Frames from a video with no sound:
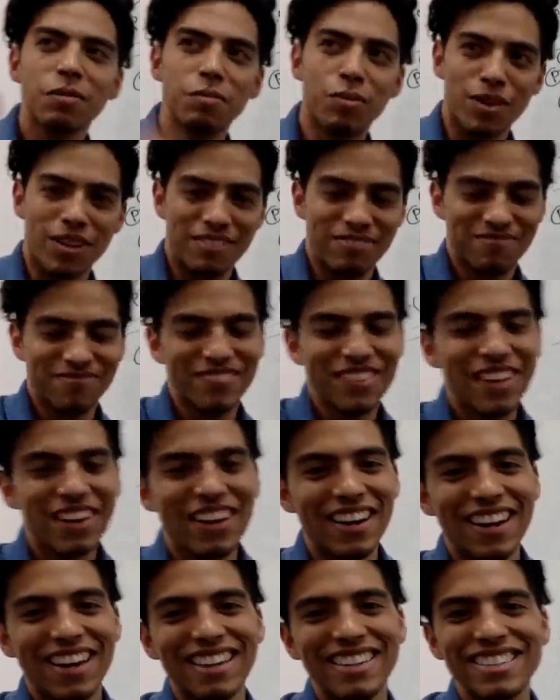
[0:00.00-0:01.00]
good point.
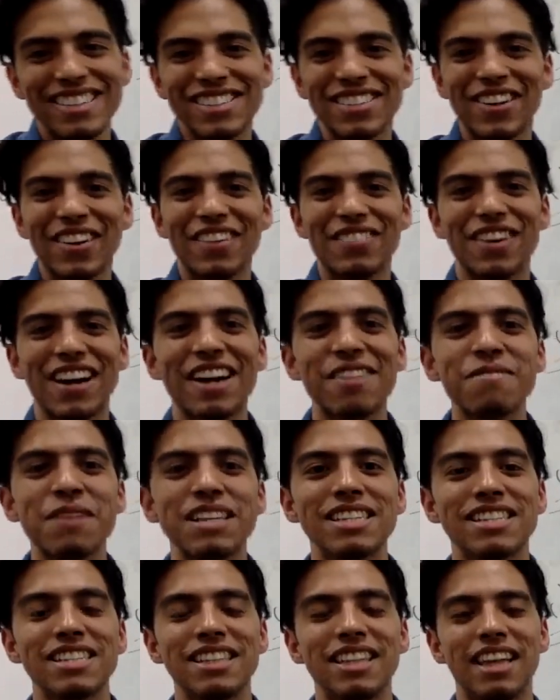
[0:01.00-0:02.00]
All right, so I forgot
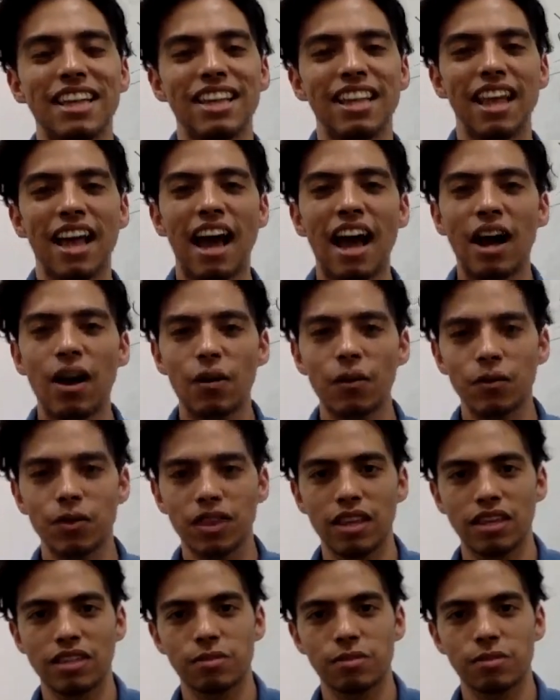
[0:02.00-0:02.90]
to mention that how